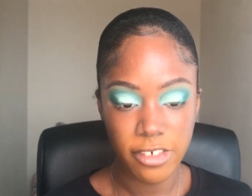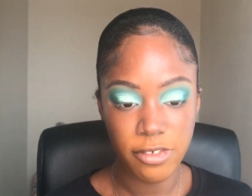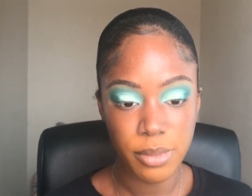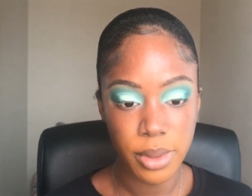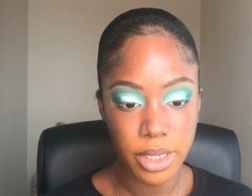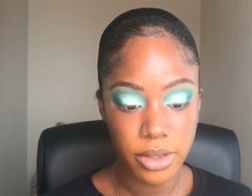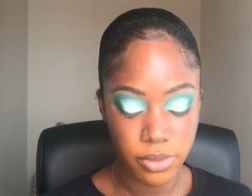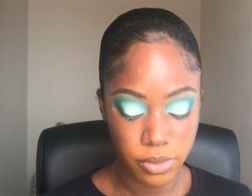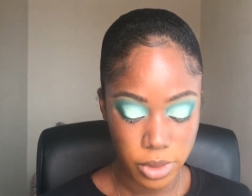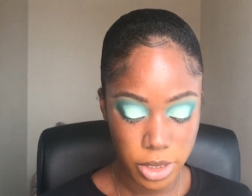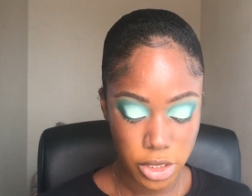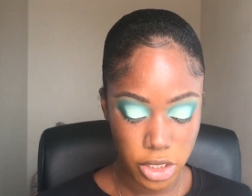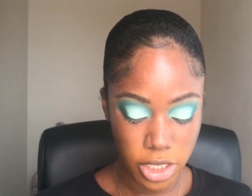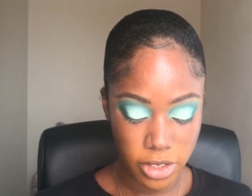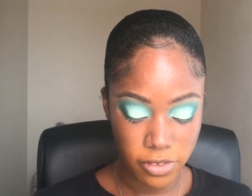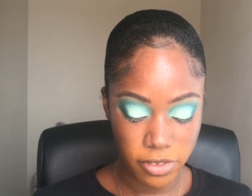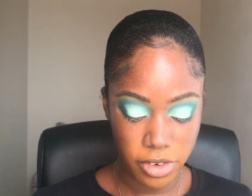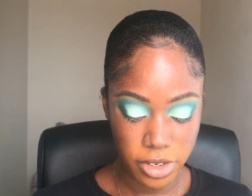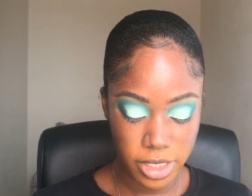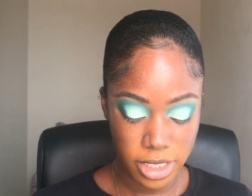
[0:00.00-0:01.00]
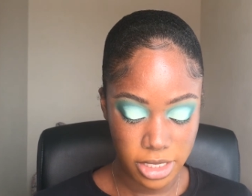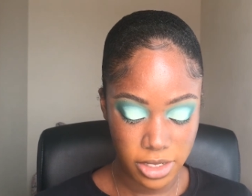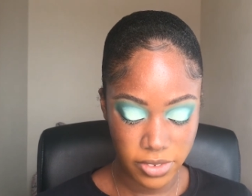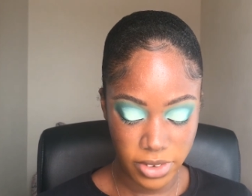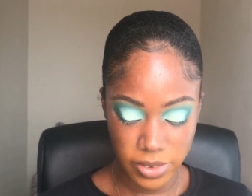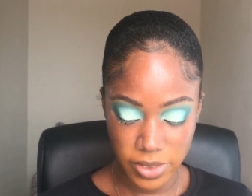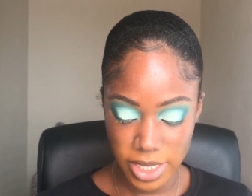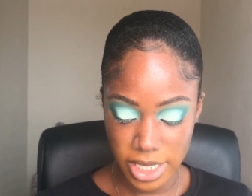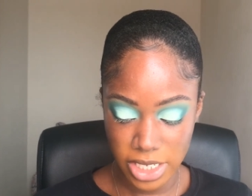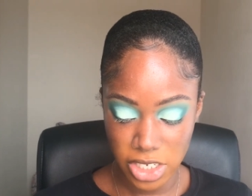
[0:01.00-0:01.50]
I've been reaching for this
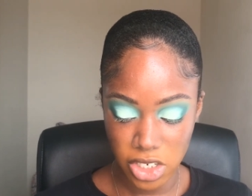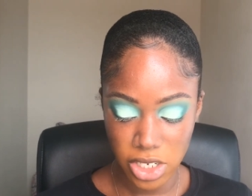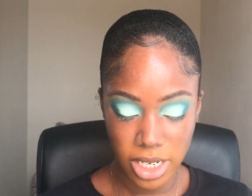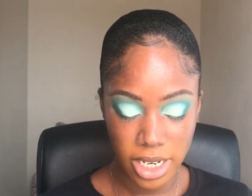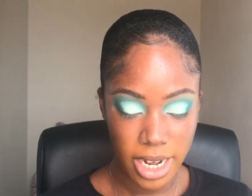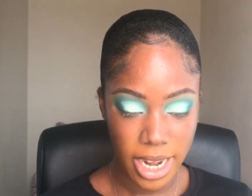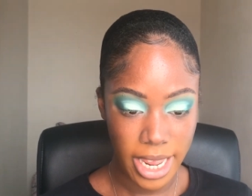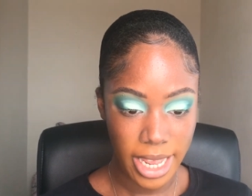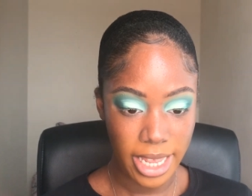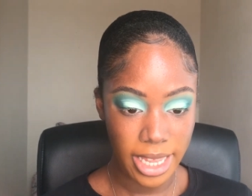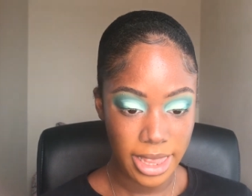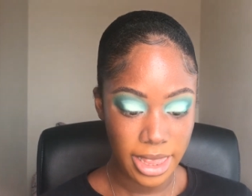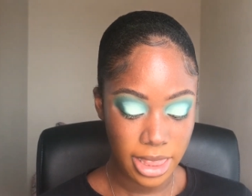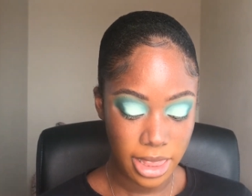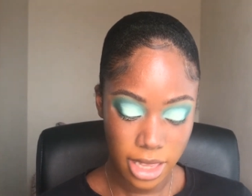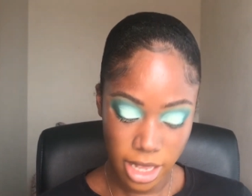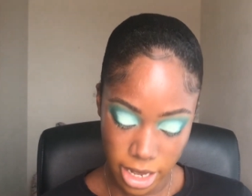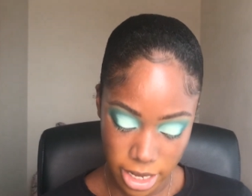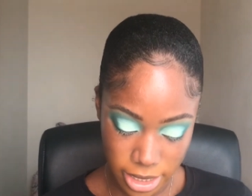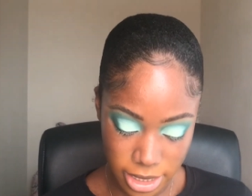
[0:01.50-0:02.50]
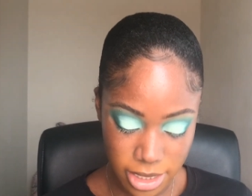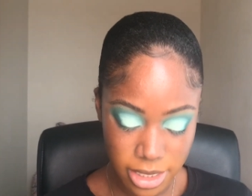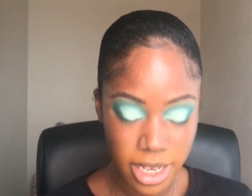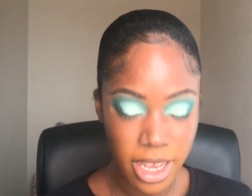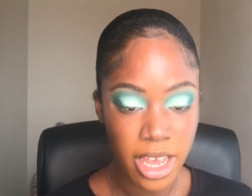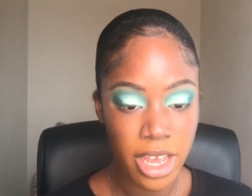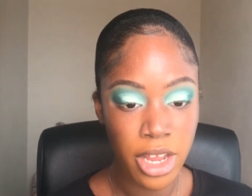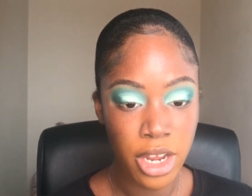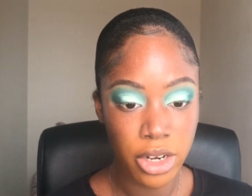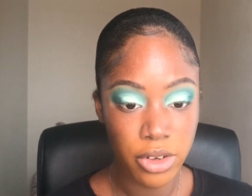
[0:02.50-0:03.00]
foundation a lot
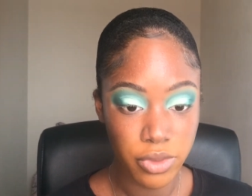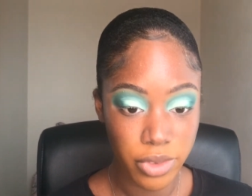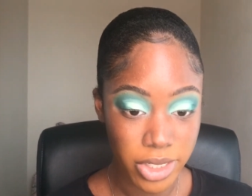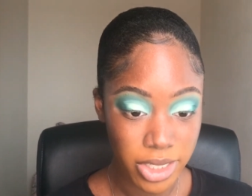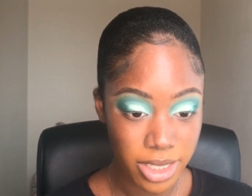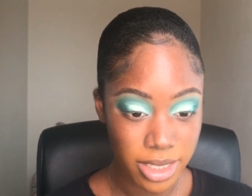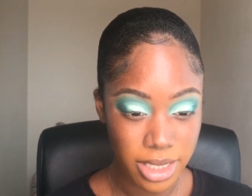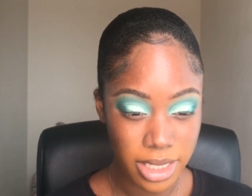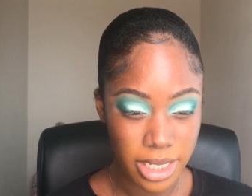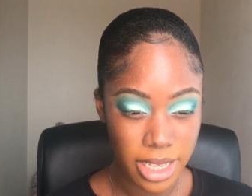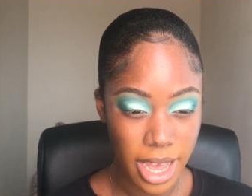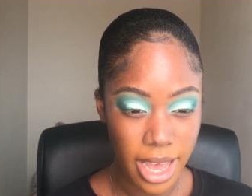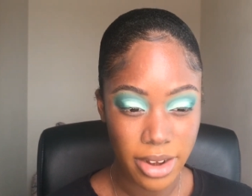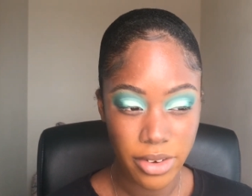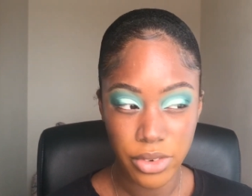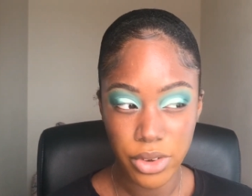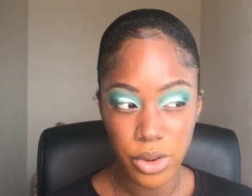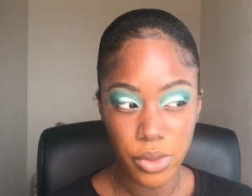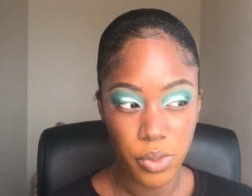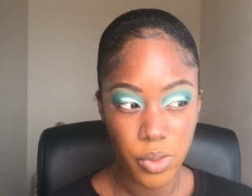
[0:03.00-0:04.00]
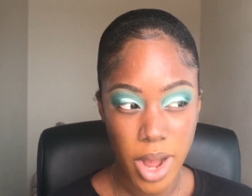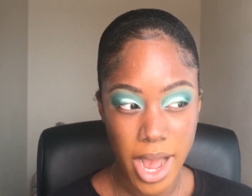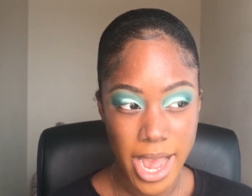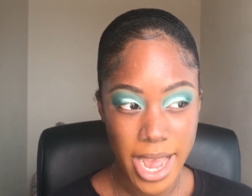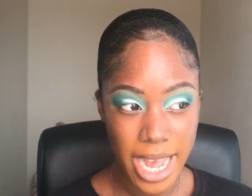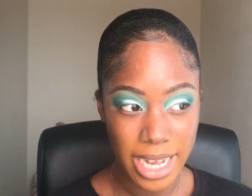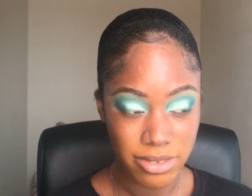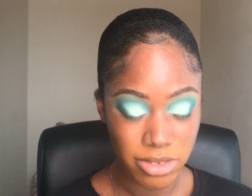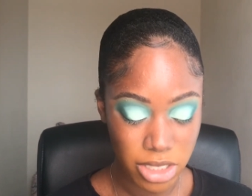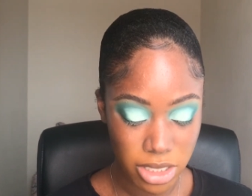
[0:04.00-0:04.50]
recently. I don't know
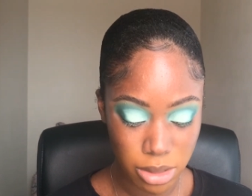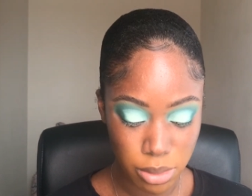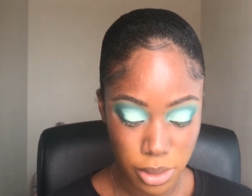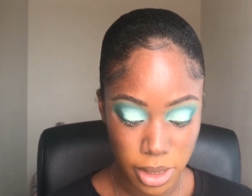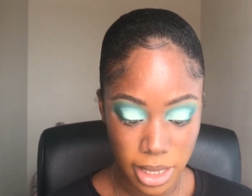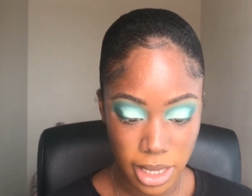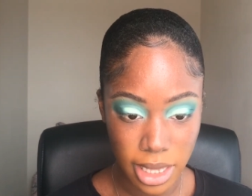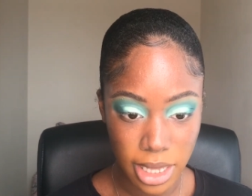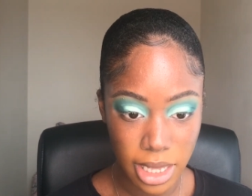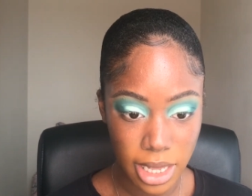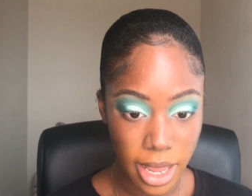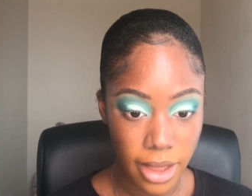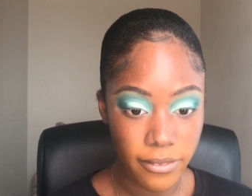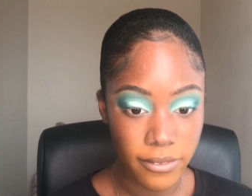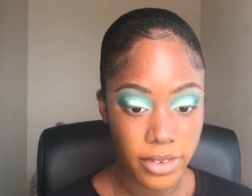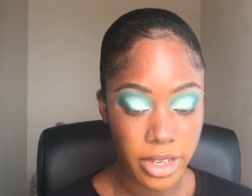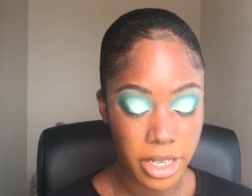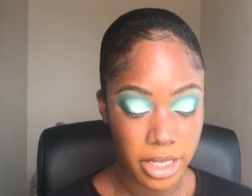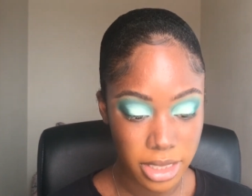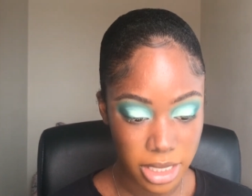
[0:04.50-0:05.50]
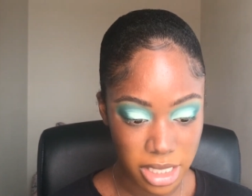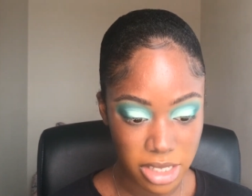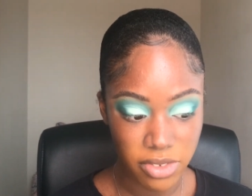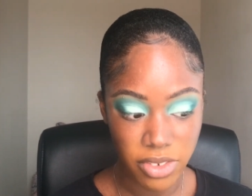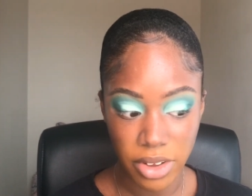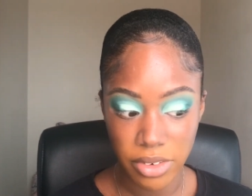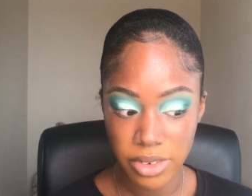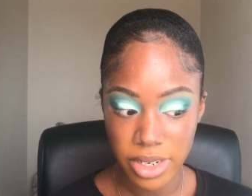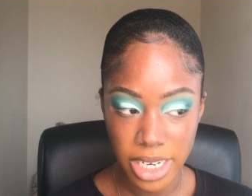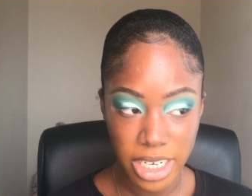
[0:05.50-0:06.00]
why, I've just been loving this
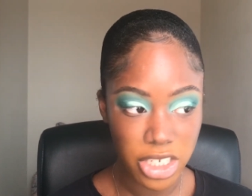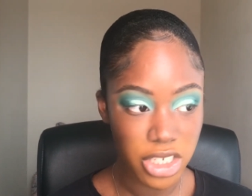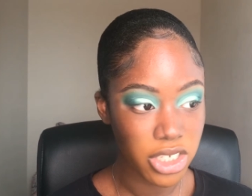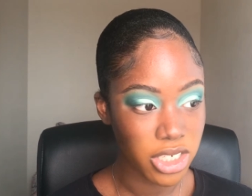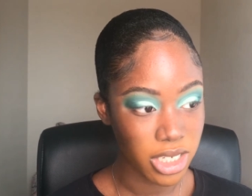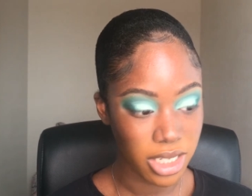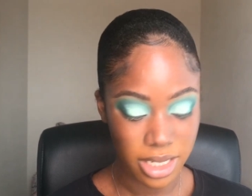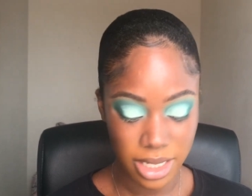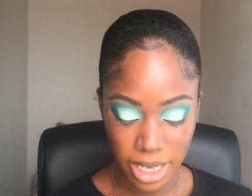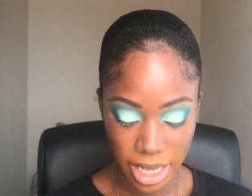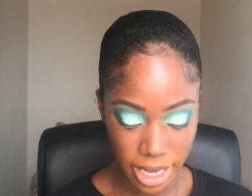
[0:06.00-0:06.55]
foundation.